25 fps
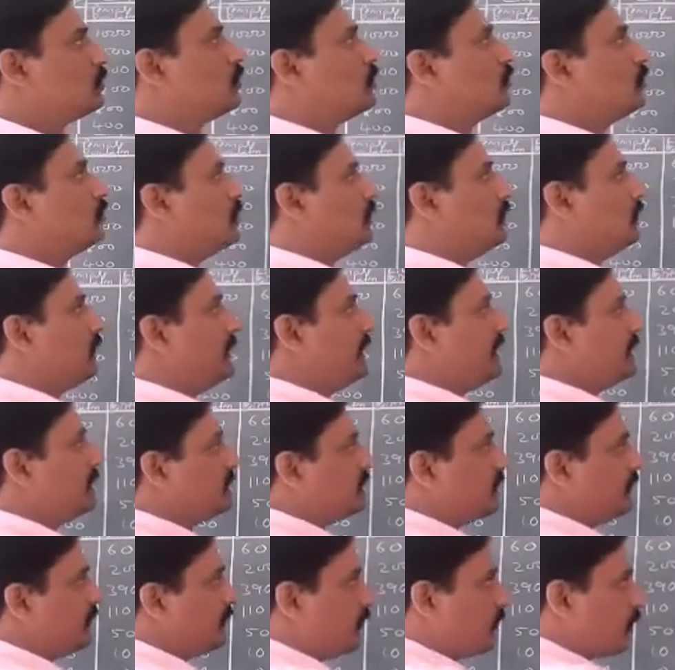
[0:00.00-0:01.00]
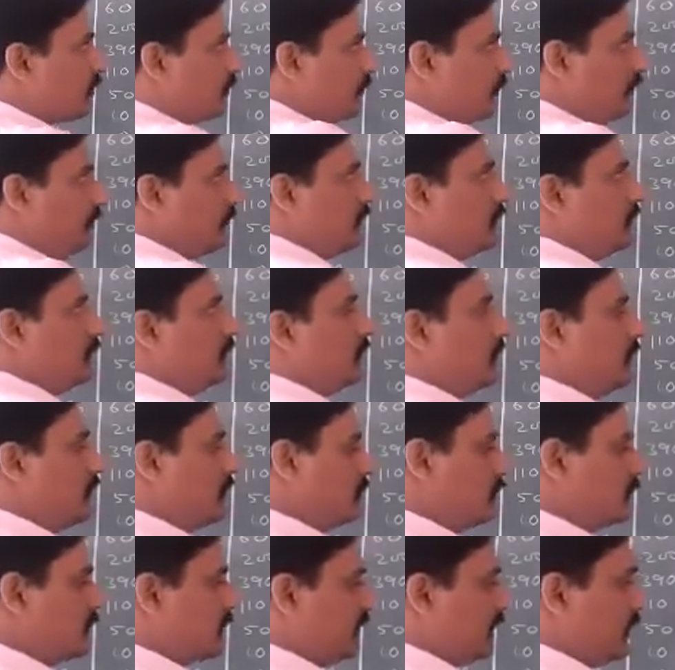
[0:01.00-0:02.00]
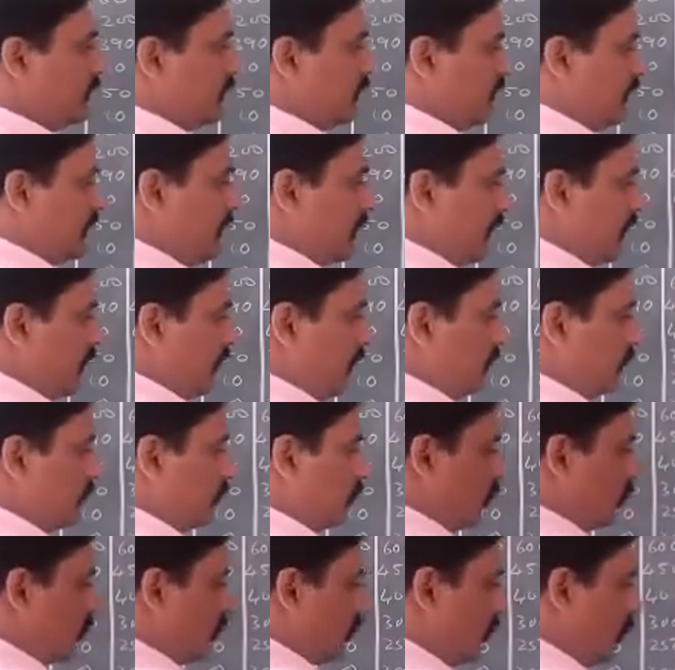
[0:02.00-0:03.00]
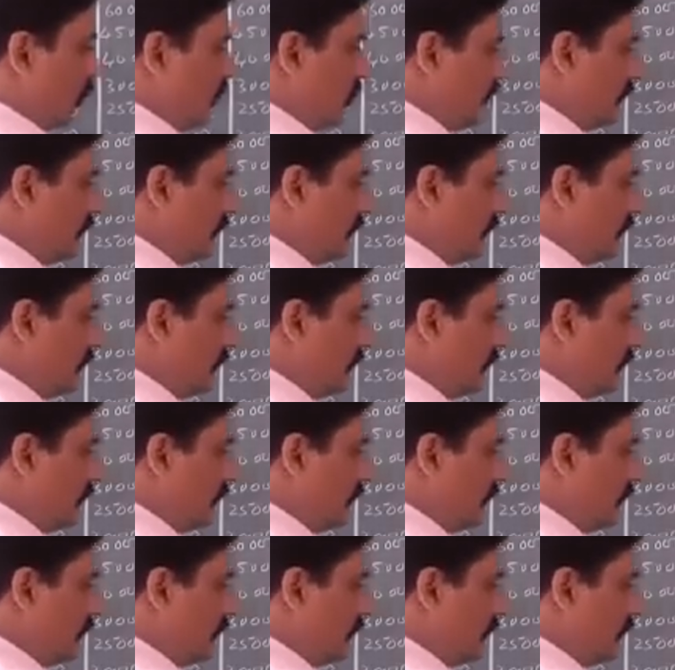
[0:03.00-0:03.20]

Total ASFR of city A and total